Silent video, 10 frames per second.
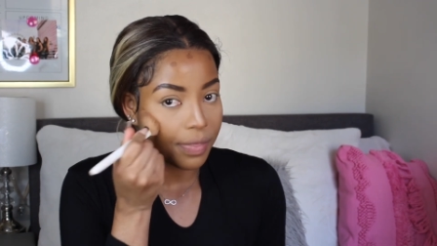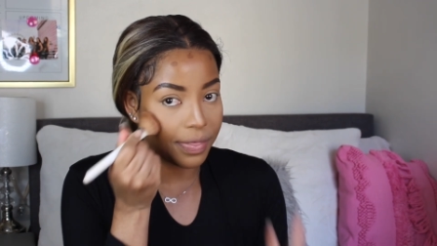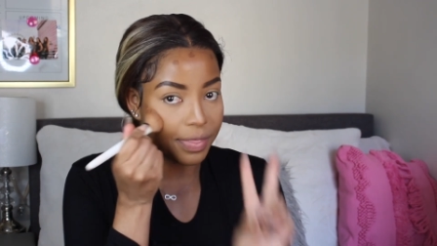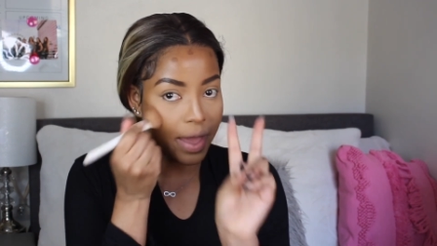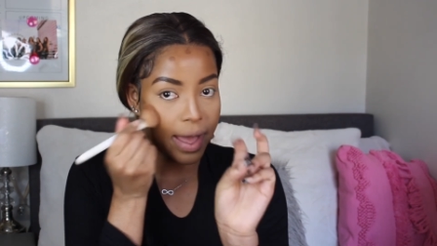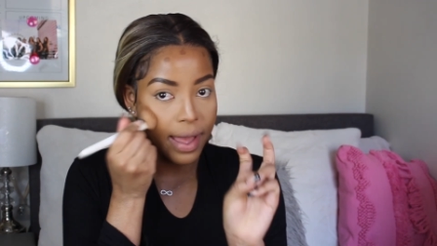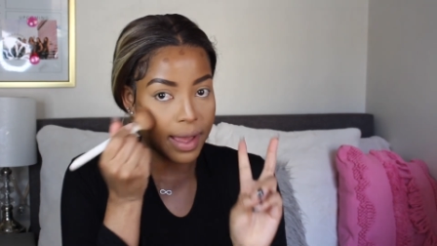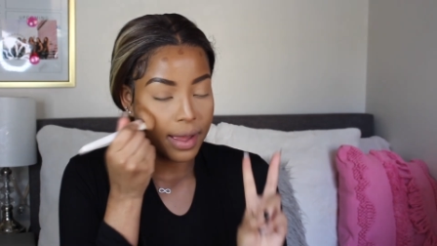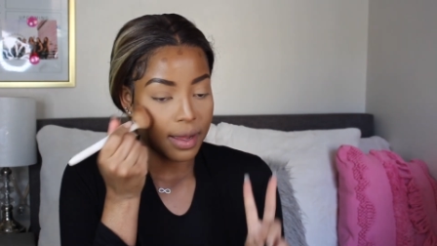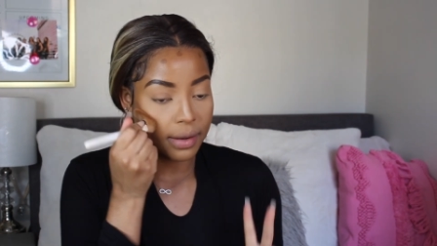that
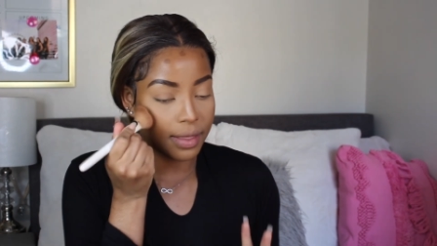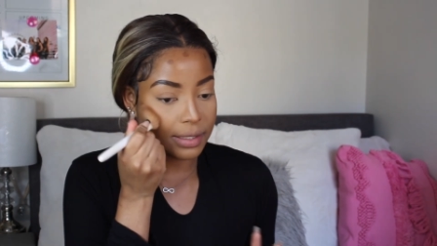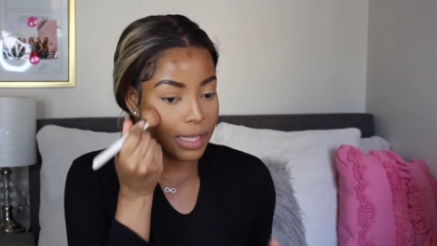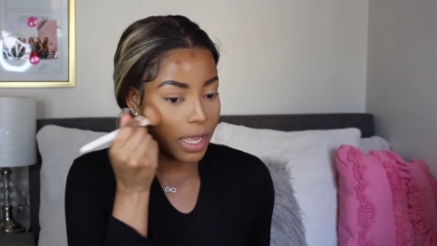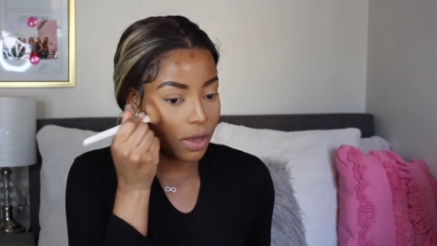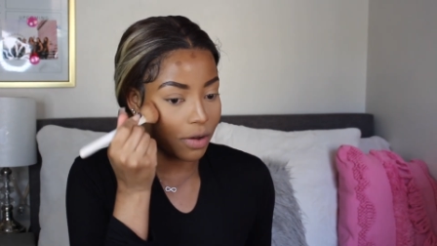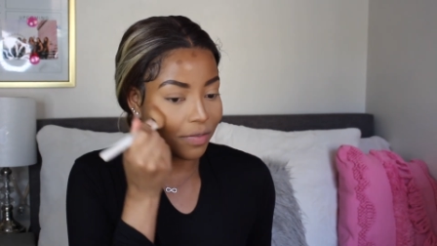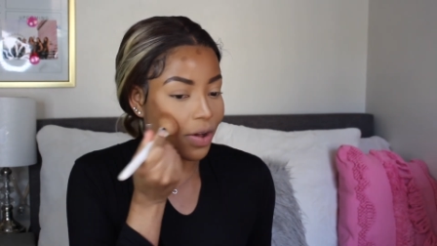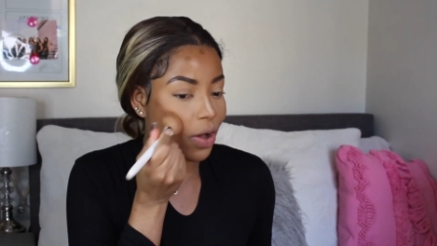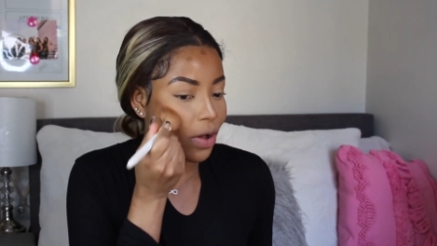the saying
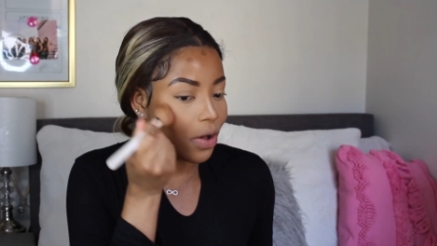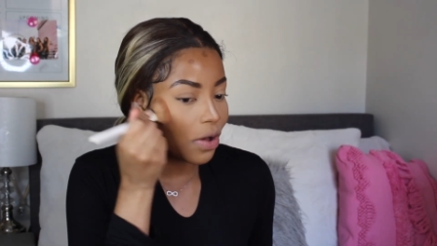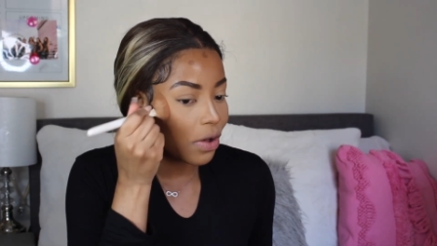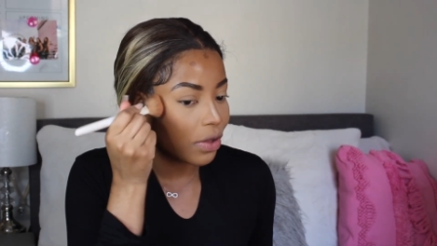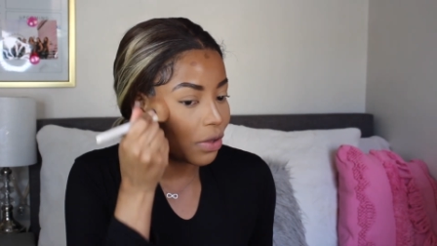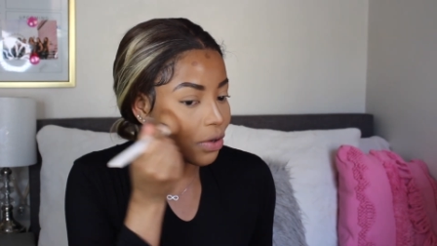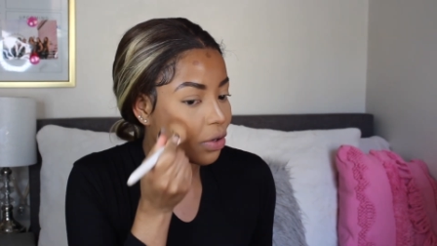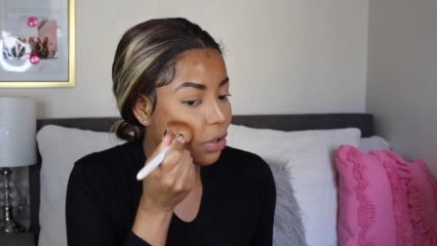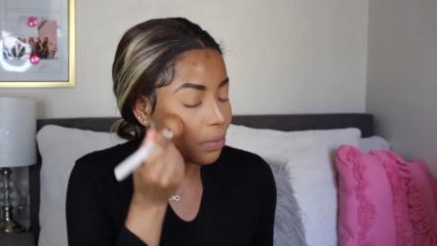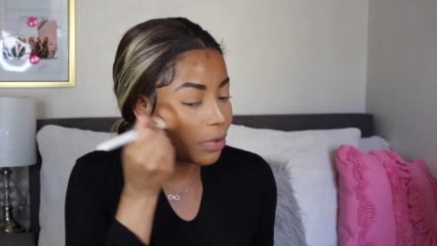of oh you know
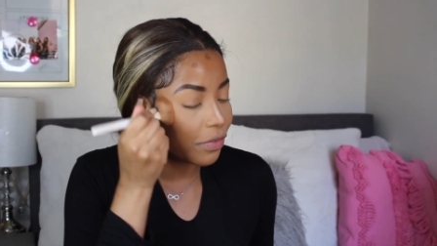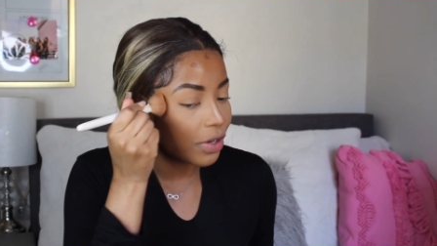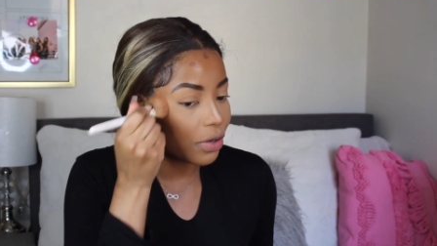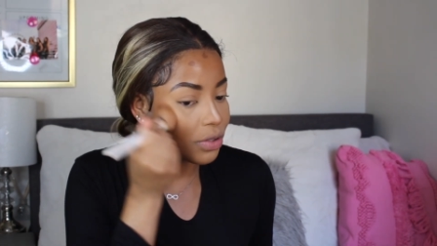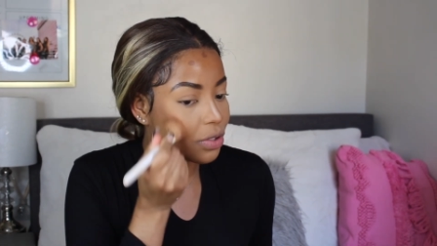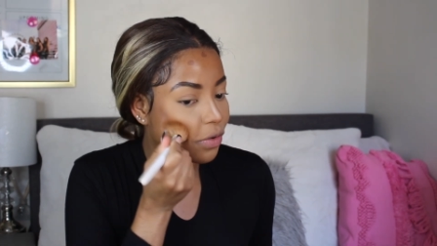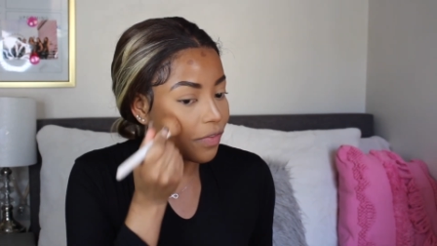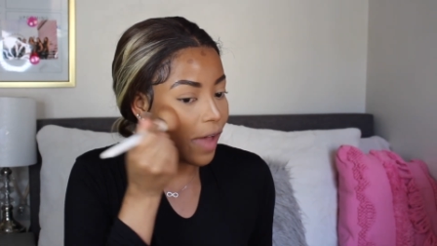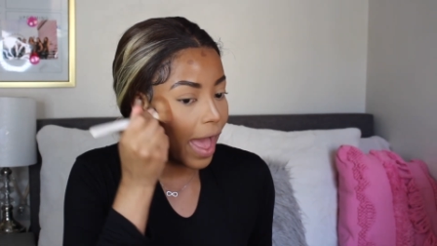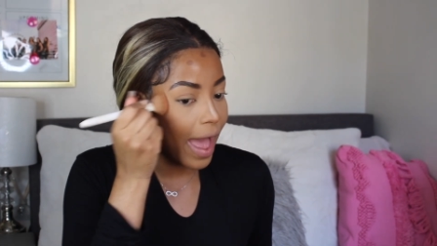you're moving on too
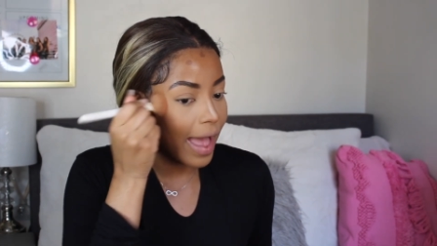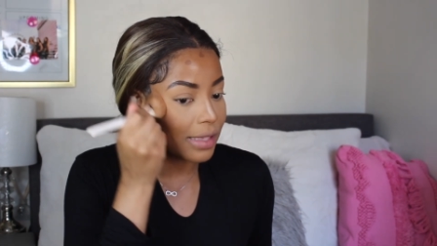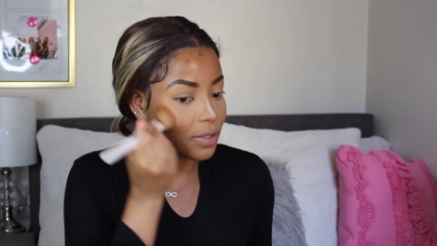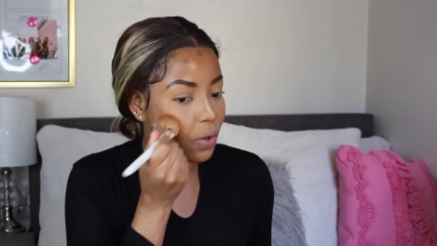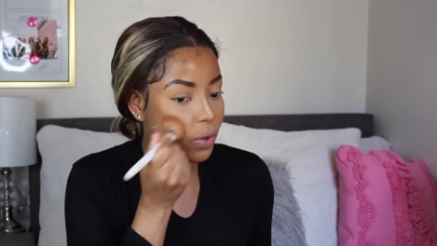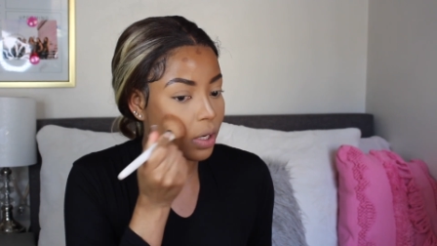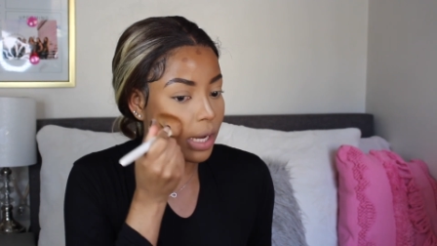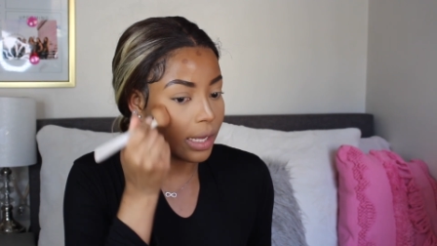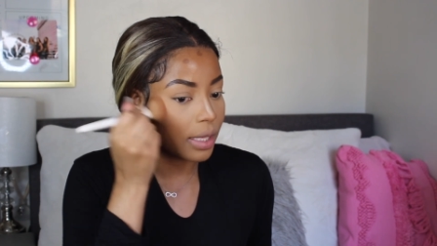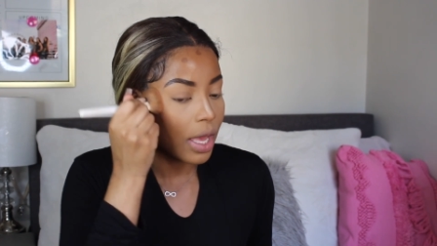fast or
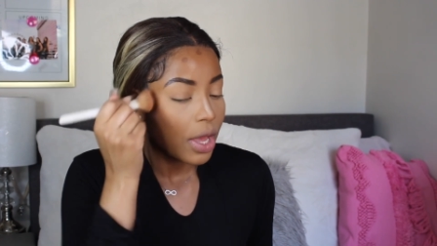like